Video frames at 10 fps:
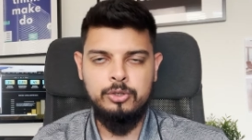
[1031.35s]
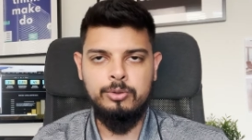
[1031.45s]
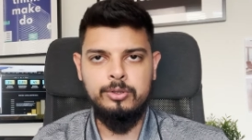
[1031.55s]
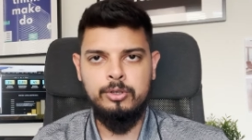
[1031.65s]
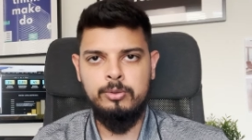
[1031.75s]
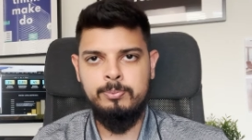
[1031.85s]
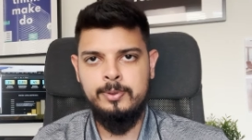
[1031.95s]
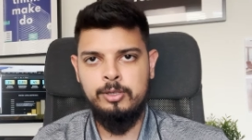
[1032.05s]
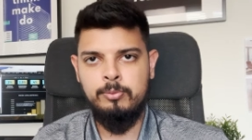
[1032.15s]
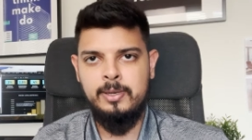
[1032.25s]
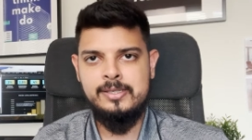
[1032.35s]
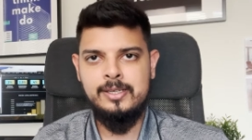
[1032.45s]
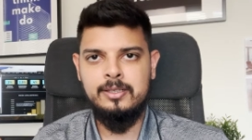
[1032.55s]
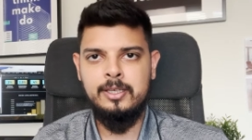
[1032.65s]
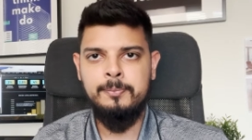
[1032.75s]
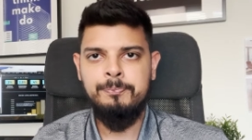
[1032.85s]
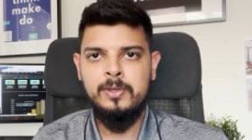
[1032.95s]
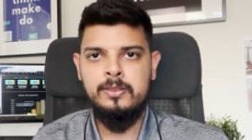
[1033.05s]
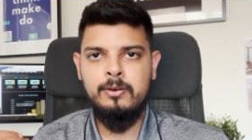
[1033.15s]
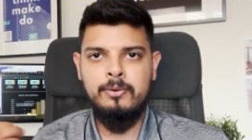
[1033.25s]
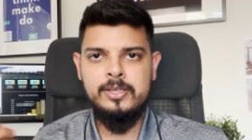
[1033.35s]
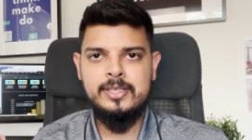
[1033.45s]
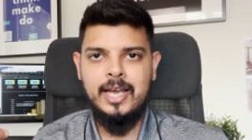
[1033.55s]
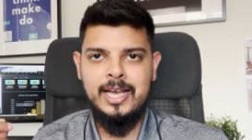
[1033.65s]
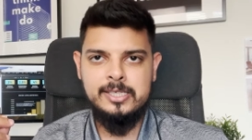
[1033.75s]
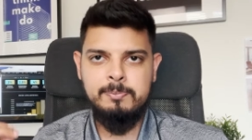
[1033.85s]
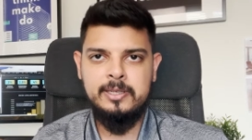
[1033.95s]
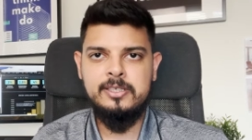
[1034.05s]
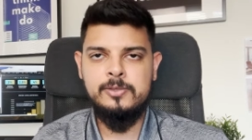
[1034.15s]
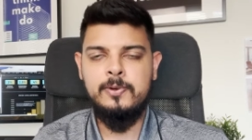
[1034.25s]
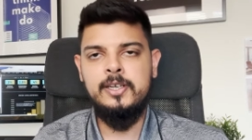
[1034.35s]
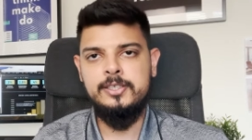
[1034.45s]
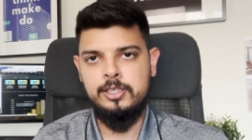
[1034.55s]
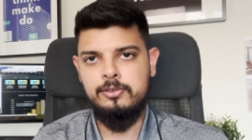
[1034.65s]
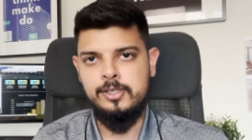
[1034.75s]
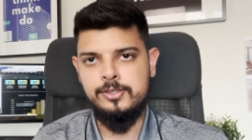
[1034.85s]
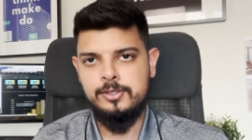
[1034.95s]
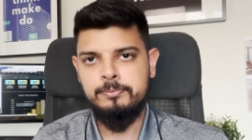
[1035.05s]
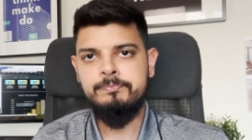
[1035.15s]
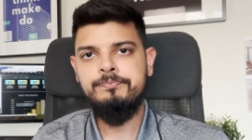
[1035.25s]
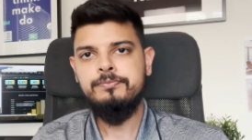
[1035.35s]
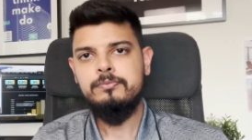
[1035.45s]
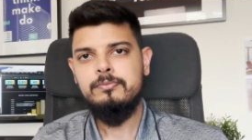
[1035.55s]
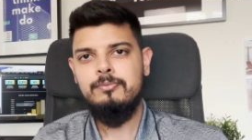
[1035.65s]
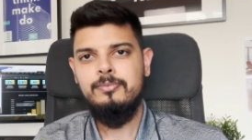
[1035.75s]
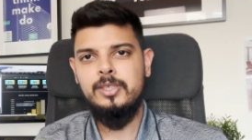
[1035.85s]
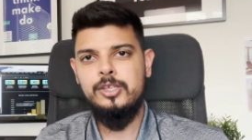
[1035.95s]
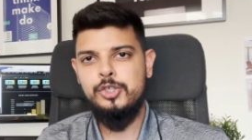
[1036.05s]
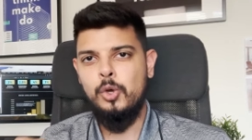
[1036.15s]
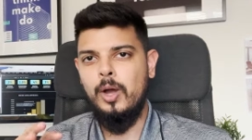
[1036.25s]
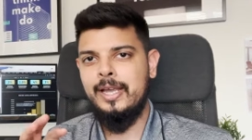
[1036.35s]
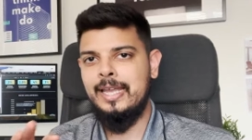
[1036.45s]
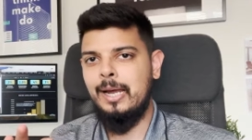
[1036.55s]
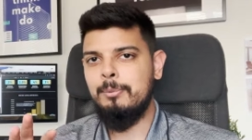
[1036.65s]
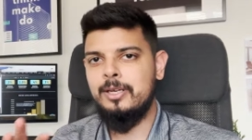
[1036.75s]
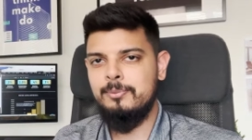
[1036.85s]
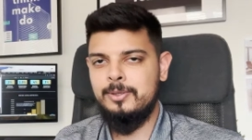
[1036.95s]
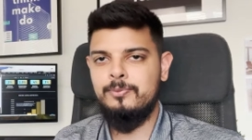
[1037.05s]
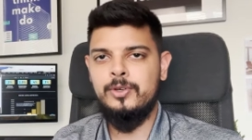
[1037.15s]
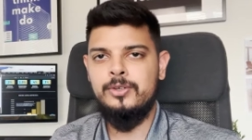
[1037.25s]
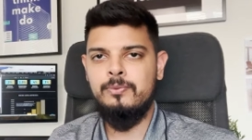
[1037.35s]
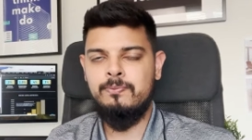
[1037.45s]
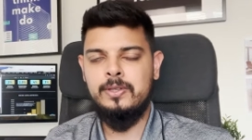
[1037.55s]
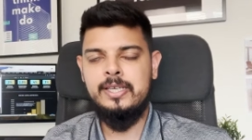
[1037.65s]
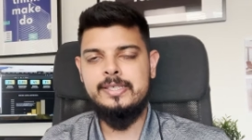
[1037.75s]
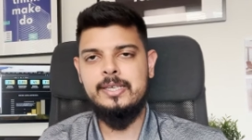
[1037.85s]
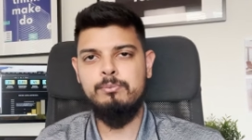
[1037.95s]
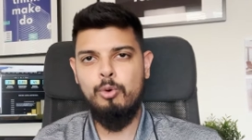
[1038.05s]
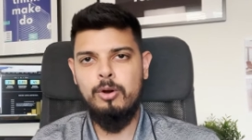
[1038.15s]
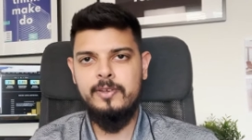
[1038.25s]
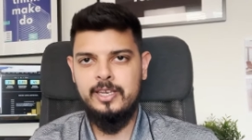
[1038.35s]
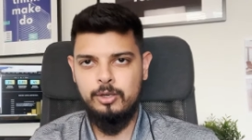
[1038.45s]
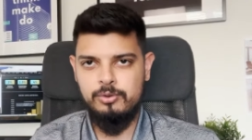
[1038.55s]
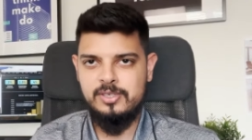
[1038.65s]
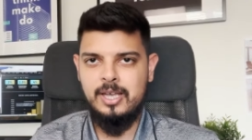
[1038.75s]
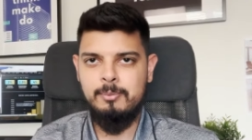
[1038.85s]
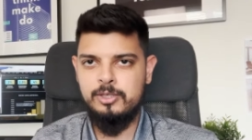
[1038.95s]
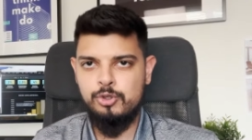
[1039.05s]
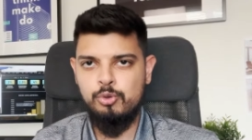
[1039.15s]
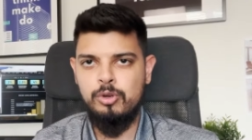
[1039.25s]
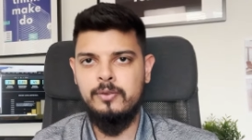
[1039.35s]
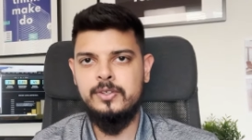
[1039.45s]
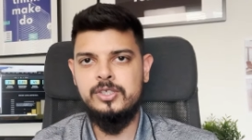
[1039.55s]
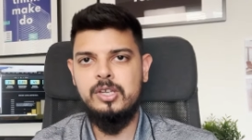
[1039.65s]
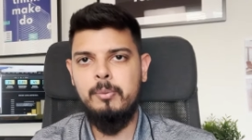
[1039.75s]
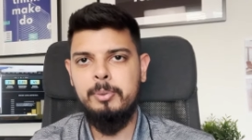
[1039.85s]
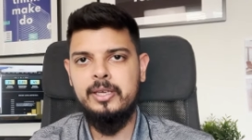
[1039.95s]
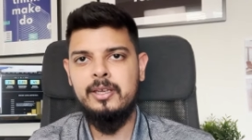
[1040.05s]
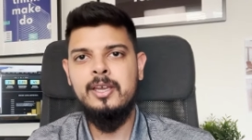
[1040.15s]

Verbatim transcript: You're, you're, you're basically, the risk aspect is very decreased. So again, I'm going to be re releasing more videos coming soon on this topic.